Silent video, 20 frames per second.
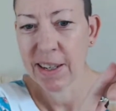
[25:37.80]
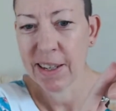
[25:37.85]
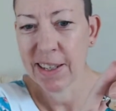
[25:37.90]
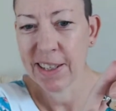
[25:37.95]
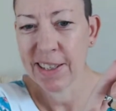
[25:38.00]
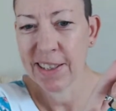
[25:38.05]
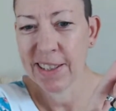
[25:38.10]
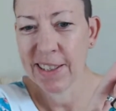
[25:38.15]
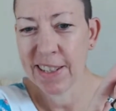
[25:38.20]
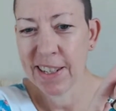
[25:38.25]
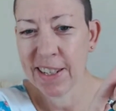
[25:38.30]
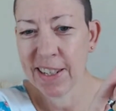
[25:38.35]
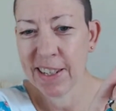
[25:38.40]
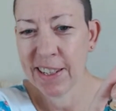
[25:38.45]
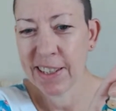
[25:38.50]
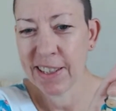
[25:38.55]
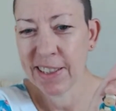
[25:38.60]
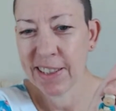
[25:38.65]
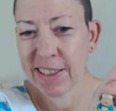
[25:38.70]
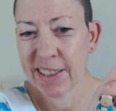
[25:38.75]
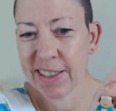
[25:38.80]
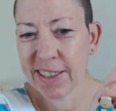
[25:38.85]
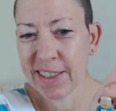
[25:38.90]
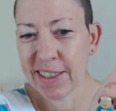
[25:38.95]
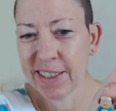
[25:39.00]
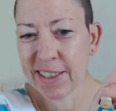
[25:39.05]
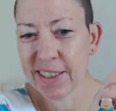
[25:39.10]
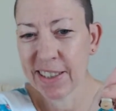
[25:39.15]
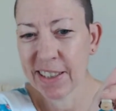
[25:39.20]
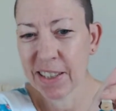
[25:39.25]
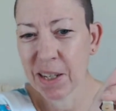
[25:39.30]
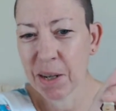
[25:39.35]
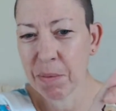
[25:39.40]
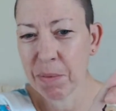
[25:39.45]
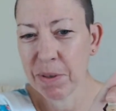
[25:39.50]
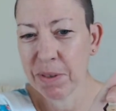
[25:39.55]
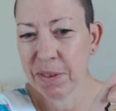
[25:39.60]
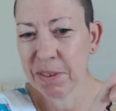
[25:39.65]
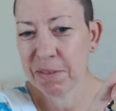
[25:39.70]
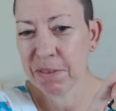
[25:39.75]
A little nurse. I think I
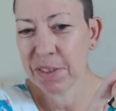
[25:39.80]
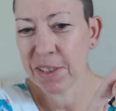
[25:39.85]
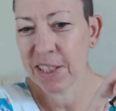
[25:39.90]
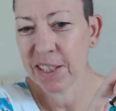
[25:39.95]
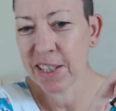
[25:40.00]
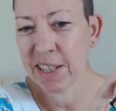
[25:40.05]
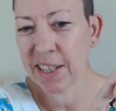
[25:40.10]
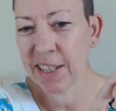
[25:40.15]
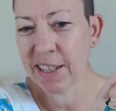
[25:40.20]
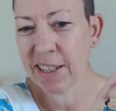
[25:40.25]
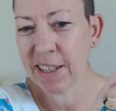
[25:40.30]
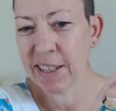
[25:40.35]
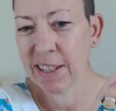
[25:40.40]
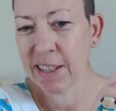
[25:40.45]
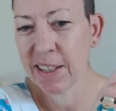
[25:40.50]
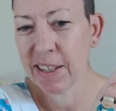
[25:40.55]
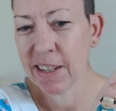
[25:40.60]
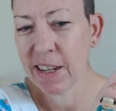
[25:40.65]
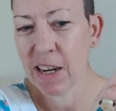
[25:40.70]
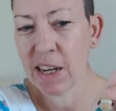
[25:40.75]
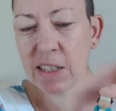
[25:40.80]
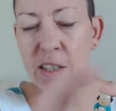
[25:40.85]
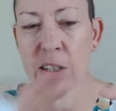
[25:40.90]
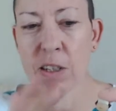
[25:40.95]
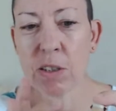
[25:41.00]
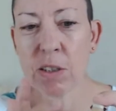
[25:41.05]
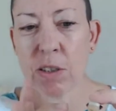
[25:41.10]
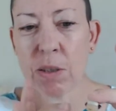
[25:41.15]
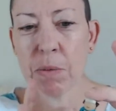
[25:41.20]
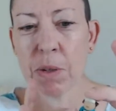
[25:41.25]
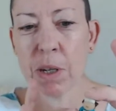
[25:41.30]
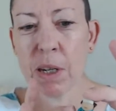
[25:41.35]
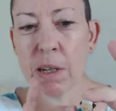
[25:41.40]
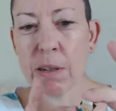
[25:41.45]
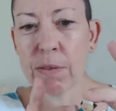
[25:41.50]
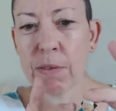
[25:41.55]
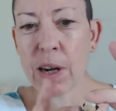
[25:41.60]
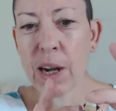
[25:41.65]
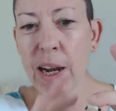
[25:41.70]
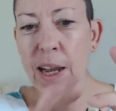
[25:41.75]
put one for a tenner. I don't. It's some kind
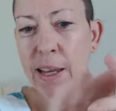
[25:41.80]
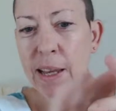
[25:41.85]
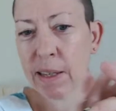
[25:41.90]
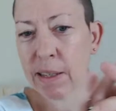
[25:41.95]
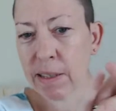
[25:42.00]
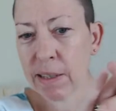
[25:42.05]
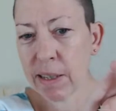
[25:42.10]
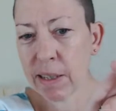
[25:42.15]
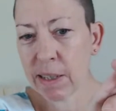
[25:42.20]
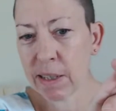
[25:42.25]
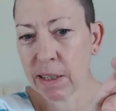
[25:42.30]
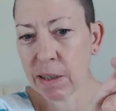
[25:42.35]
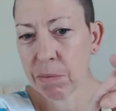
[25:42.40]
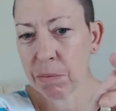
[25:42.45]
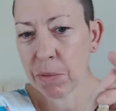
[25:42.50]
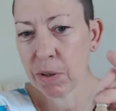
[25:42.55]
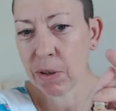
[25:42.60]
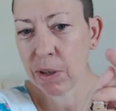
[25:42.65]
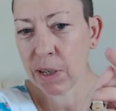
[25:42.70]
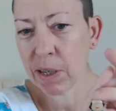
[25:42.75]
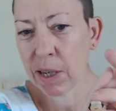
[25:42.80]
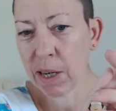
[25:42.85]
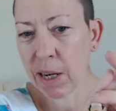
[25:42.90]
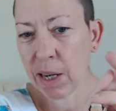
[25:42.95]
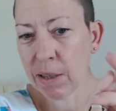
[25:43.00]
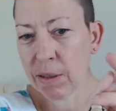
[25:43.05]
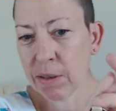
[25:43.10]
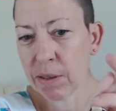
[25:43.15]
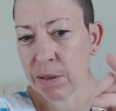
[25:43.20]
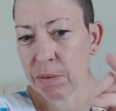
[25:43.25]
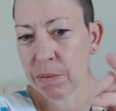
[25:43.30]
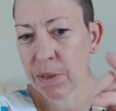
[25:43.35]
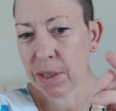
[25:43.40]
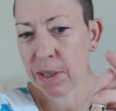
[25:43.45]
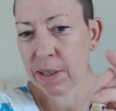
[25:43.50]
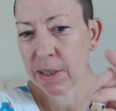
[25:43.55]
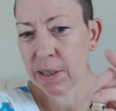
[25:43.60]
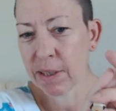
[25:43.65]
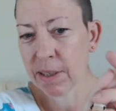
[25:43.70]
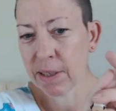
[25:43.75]
of clay, I think. Modeling clay or
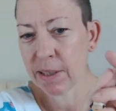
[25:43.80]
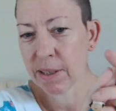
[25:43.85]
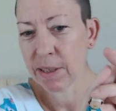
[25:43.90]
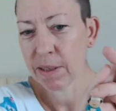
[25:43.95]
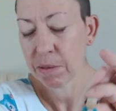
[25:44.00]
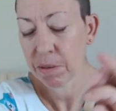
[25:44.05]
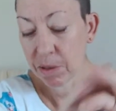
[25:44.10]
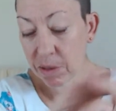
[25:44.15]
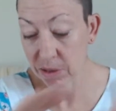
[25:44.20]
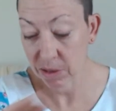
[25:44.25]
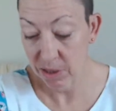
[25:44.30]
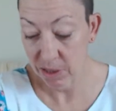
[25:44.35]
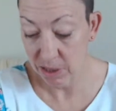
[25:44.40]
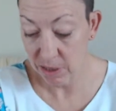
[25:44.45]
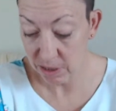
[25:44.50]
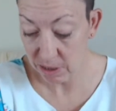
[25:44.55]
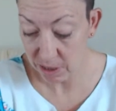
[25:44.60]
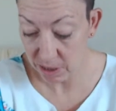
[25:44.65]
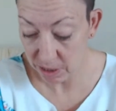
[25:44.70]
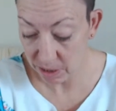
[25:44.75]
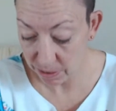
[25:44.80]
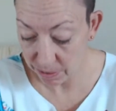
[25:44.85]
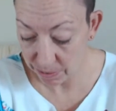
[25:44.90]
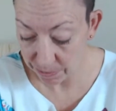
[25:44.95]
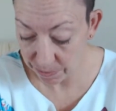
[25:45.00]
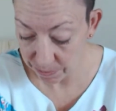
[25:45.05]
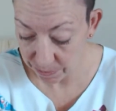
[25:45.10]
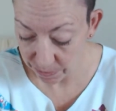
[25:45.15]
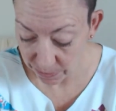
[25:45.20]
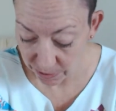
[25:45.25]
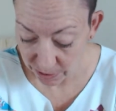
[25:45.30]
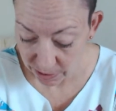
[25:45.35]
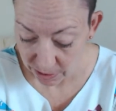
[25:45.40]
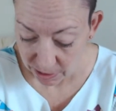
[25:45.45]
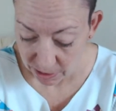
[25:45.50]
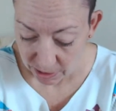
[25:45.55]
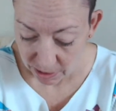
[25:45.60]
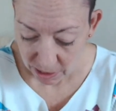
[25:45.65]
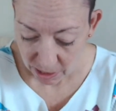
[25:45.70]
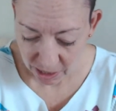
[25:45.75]
something. That she's cute.
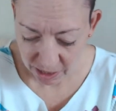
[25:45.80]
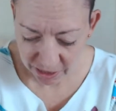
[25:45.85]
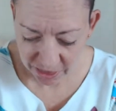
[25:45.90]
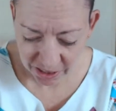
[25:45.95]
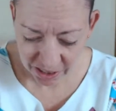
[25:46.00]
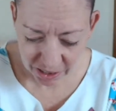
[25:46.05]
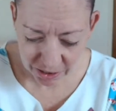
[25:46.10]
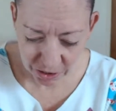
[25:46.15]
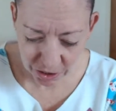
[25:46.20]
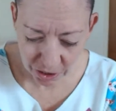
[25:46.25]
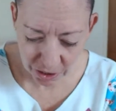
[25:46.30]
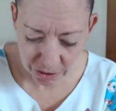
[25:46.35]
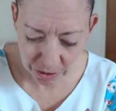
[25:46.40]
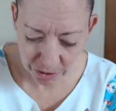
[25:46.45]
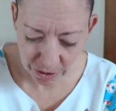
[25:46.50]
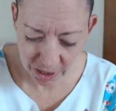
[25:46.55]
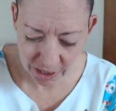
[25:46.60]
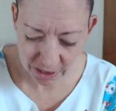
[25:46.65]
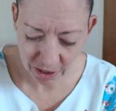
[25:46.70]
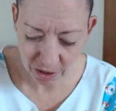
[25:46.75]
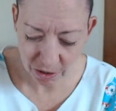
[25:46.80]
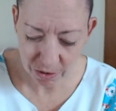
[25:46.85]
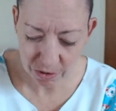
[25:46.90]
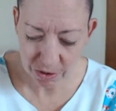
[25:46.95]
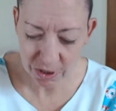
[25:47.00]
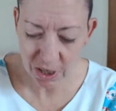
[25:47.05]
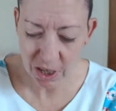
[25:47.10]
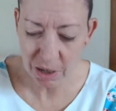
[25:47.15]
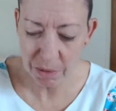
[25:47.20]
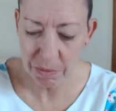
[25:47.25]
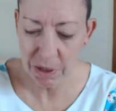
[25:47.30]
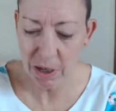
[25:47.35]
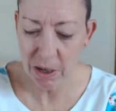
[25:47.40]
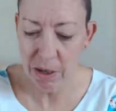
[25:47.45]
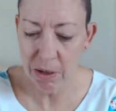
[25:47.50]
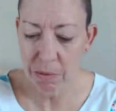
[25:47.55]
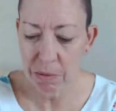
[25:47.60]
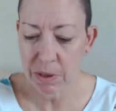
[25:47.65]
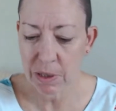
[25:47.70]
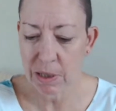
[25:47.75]
And I think I showed you this a long time ago
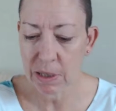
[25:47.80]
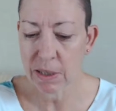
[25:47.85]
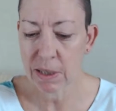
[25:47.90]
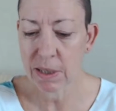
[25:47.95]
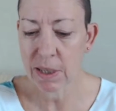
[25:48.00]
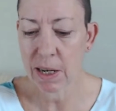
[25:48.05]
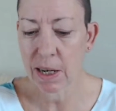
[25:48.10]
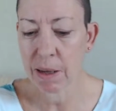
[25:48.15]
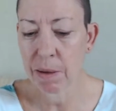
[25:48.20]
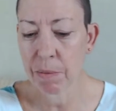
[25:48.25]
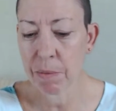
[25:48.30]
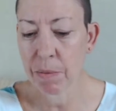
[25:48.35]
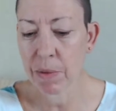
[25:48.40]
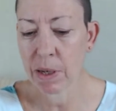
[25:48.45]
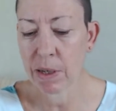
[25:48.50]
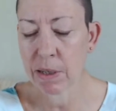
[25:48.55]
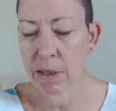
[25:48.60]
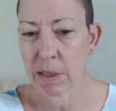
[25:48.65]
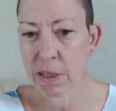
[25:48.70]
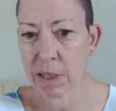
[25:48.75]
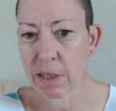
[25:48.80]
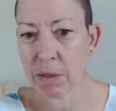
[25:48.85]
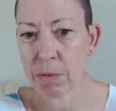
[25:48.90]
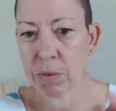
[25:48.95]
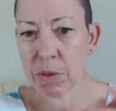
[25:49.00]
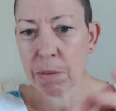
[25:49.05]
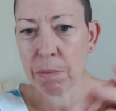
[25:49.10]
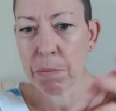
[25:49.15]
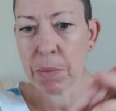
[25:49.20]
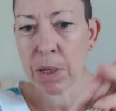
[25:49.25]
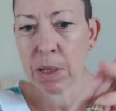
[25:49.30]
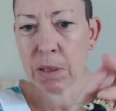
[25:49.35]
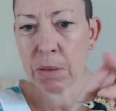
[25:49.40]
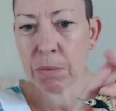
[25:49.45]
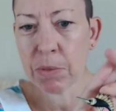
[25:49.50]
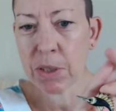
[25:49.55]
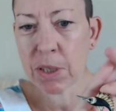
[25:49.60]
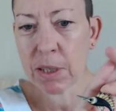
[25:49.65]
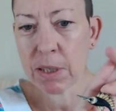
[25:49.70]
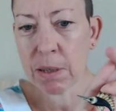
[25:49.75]
and I wasn't going to sell it. And because it was someone
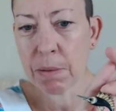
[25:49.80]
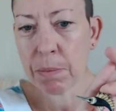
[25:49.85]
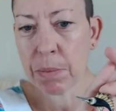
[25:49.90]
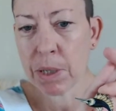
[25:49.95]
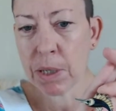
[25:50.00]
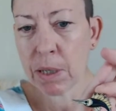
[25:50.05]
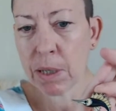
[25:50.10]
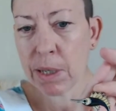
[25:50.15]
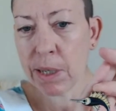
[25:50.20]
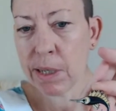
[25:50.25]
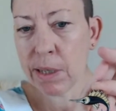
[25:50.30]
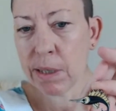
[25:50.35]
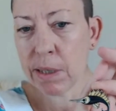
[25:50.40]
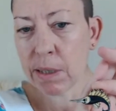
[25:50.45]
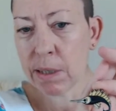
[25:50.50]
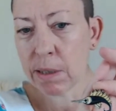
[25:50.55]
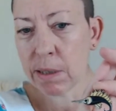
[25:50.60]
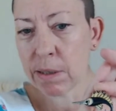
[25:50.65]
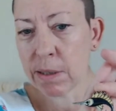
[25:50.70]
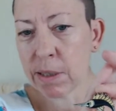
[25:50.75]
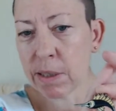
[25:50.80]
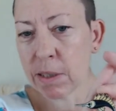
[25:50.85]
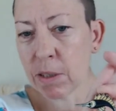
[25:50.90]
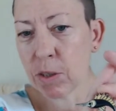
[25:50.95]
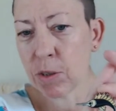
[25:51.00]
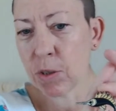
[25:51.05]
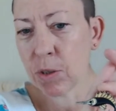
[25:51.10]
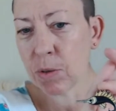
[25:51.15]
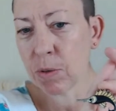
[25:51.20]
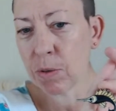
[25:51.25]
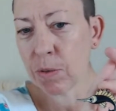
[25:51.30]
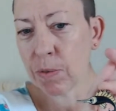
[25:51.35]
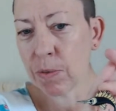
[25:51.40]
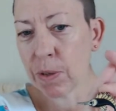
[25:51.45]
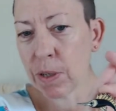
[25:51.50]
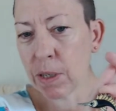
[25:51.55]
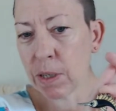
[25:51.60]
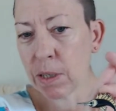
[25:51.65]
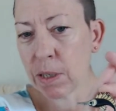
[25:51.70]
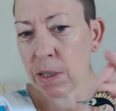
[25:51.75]
said it's a marlin. This is a
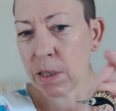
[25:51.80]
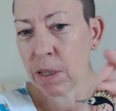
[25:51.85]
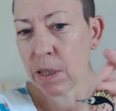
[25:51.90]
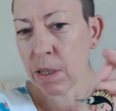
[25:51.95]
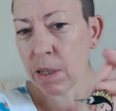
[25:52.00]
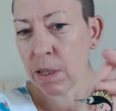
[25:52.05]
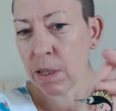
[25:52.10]
swordfish.